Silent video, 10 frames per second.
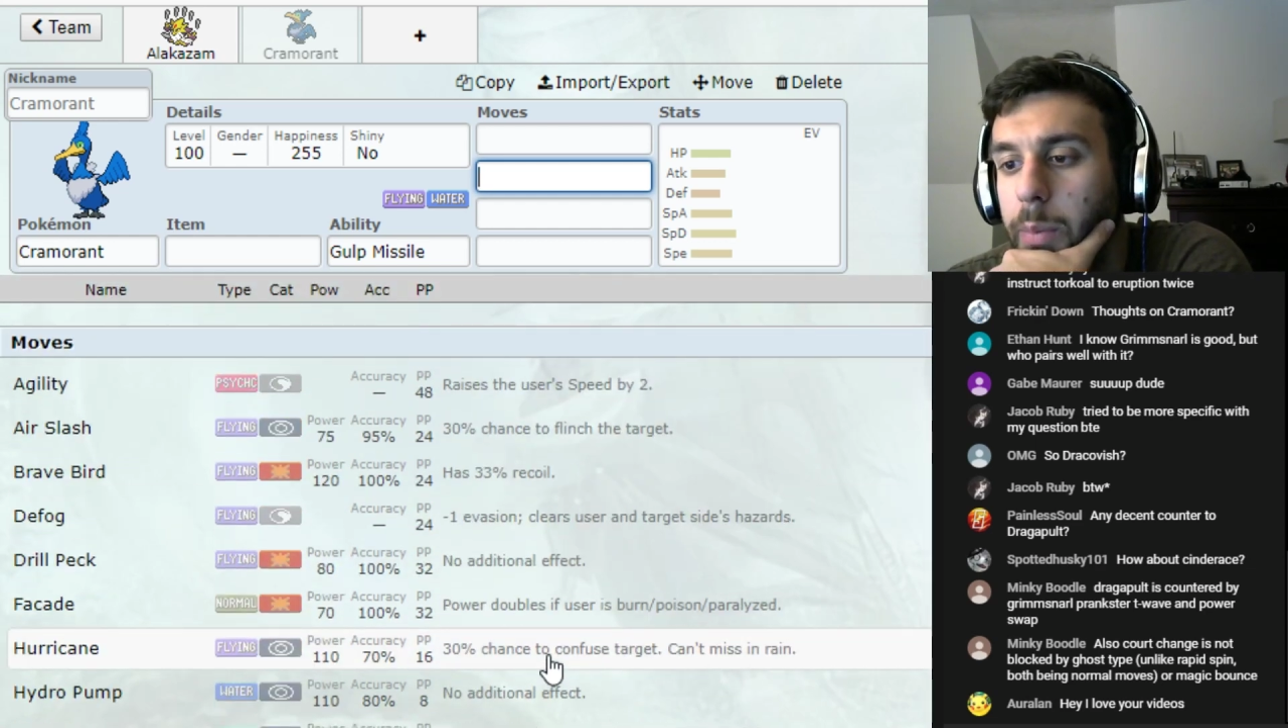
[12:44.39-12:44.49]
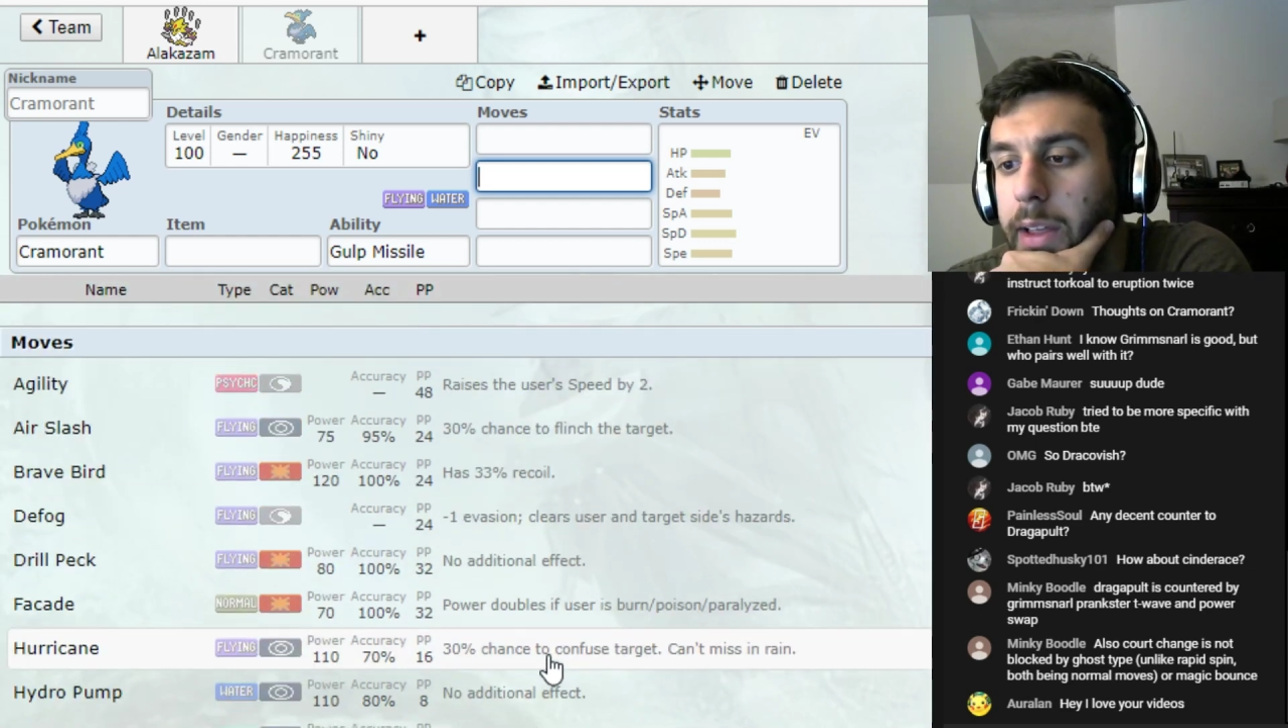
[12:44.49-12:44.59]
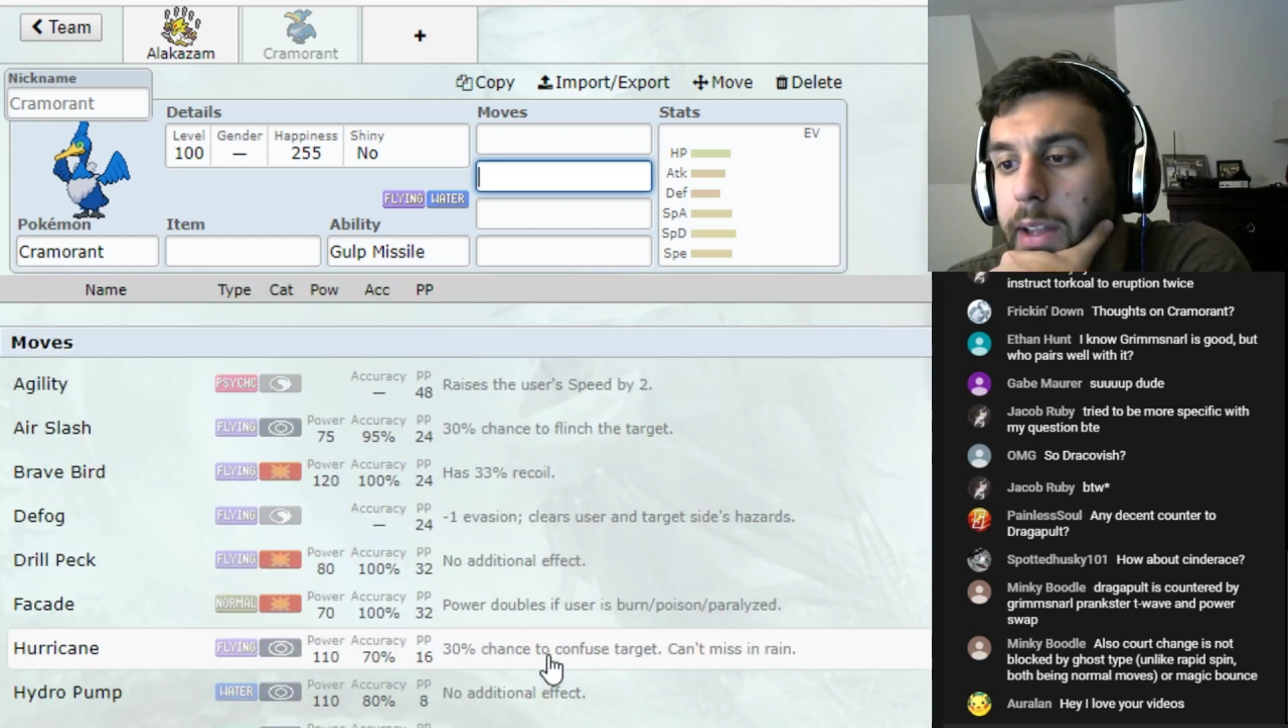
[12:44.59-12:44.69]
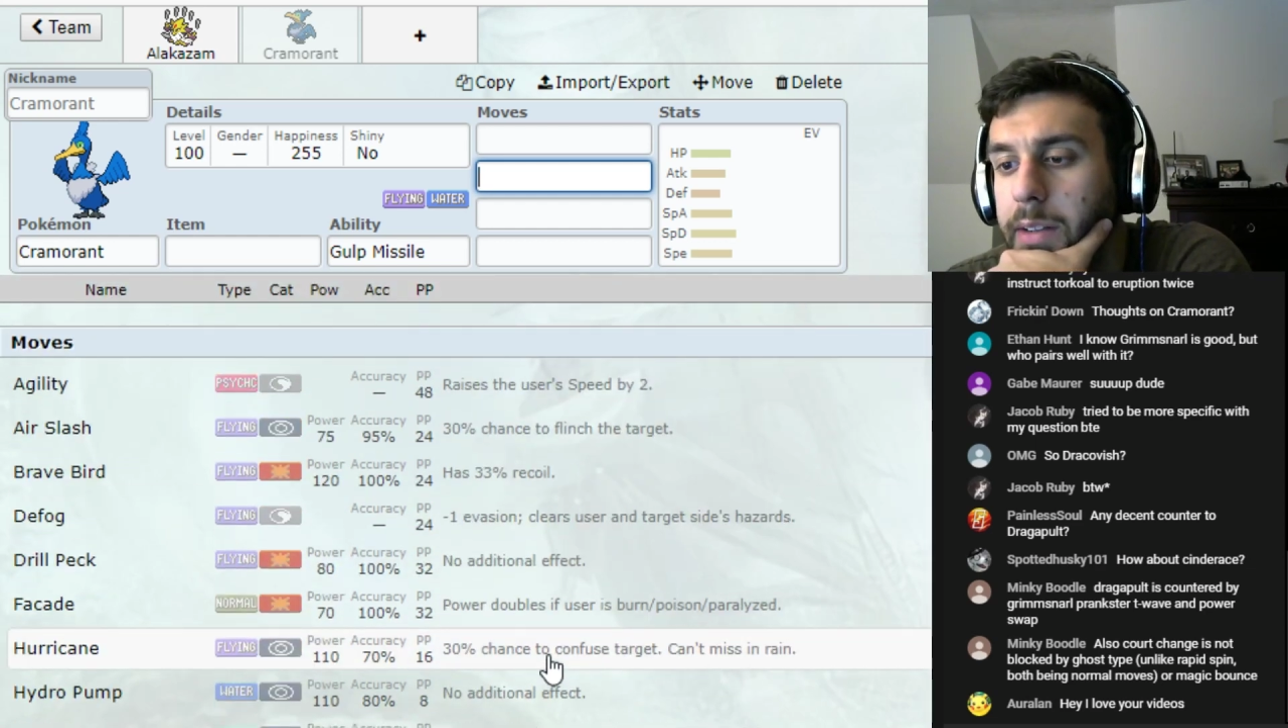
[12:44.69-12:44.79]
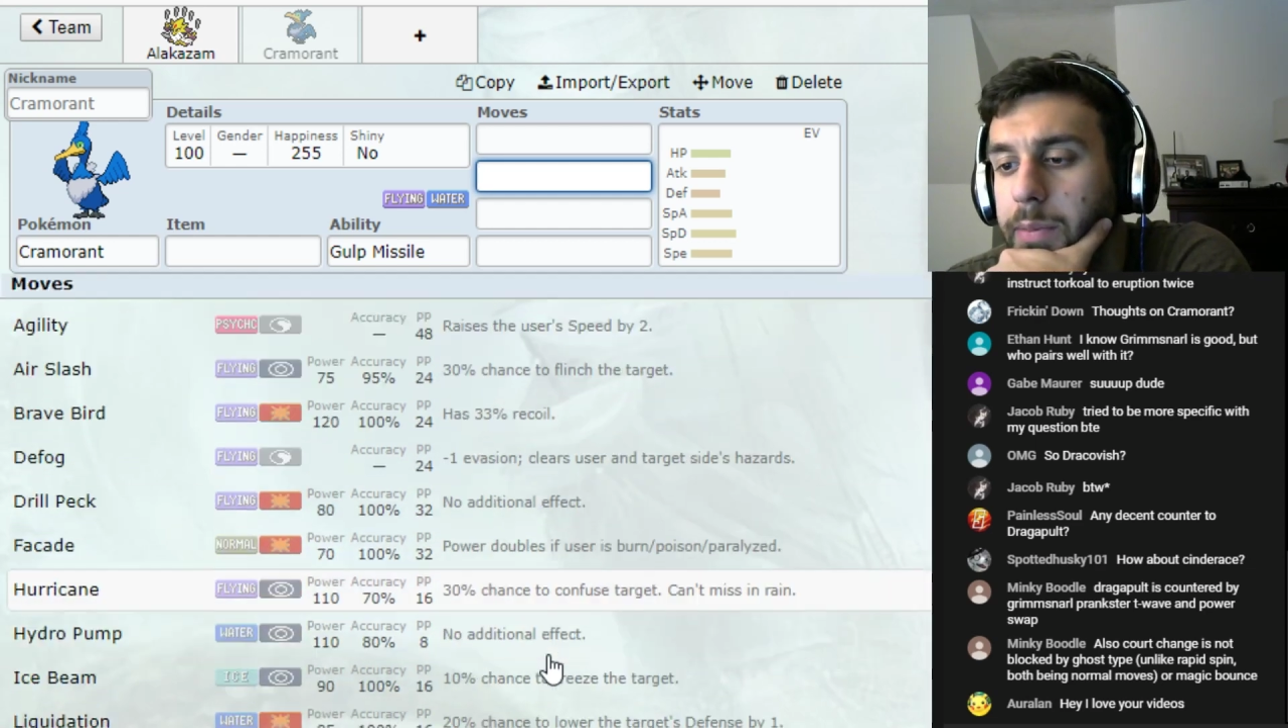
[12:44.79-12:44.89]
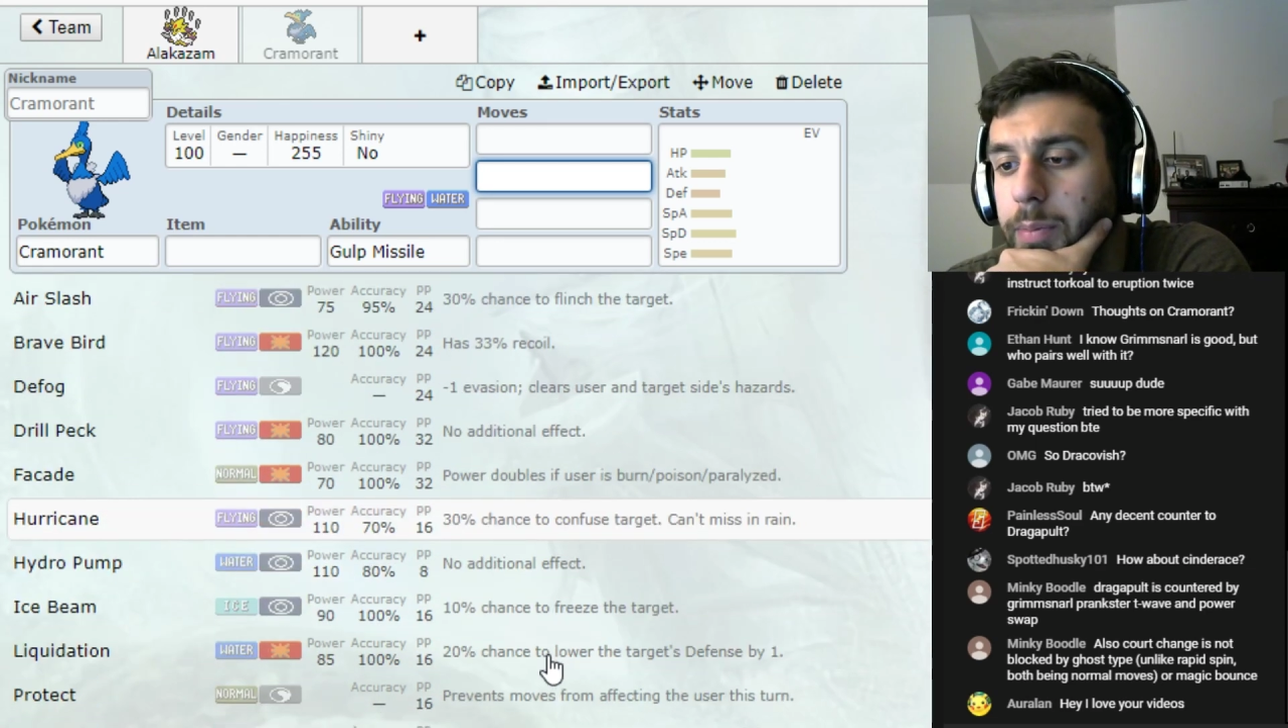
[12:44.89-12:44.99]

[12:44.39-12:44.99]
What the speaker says: man.